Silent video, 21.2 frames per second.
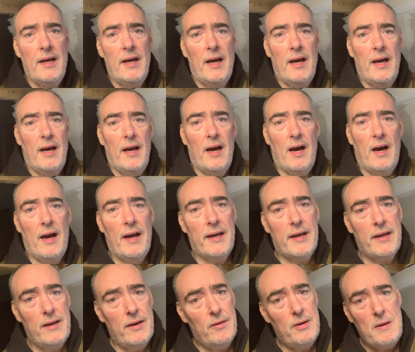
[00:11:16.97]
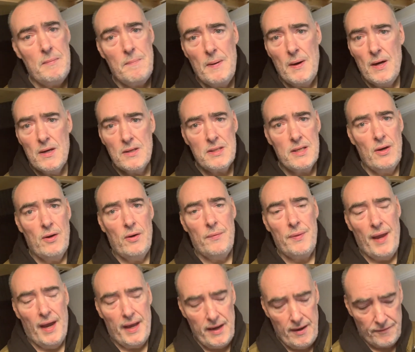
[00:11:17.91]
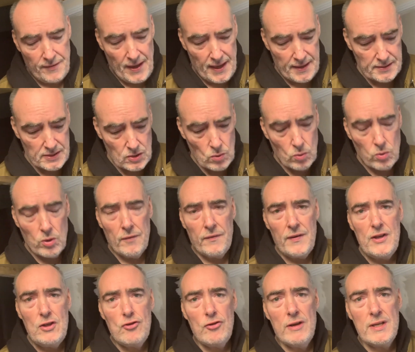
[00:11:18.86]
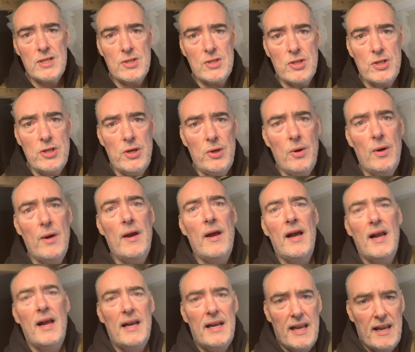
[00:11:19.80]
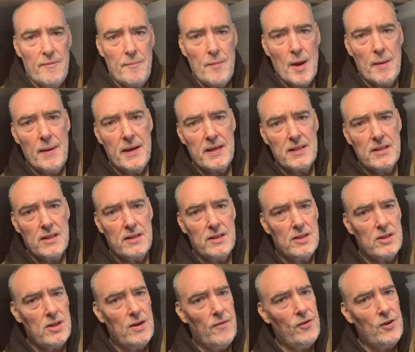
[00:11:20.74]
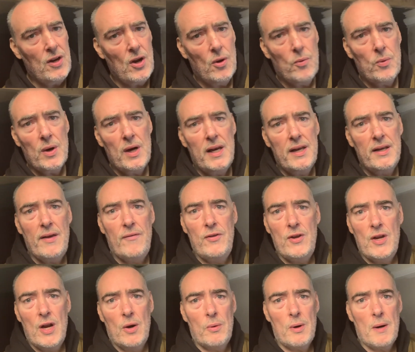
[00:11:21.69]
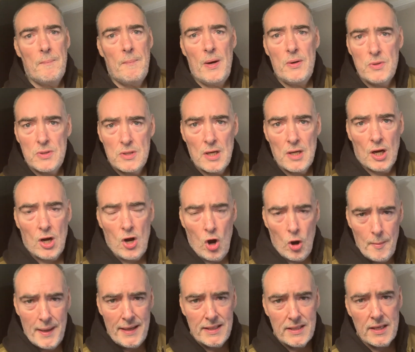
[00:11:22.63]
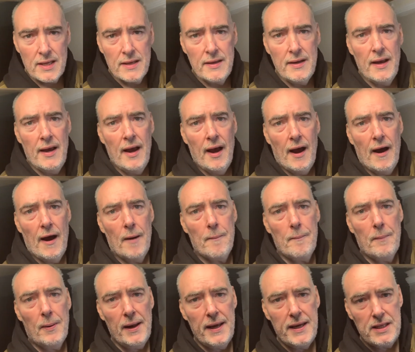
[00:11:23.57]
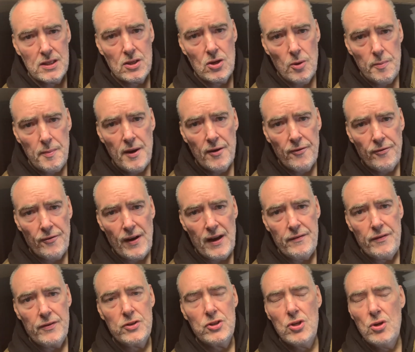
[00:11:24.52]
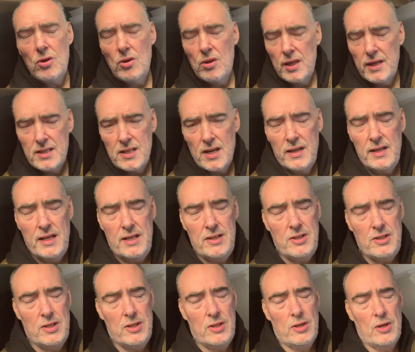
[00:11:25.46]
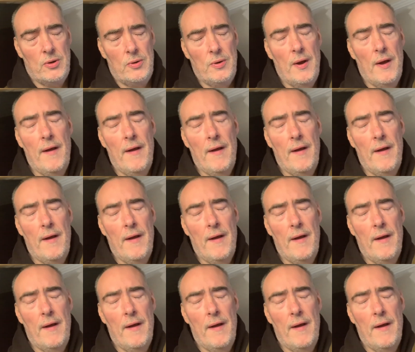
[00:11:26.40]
I can only pass it on. And if that sort of interests you, leave me a message. If you don't want to, post a comment, please do me a favor. Two things I need you to do.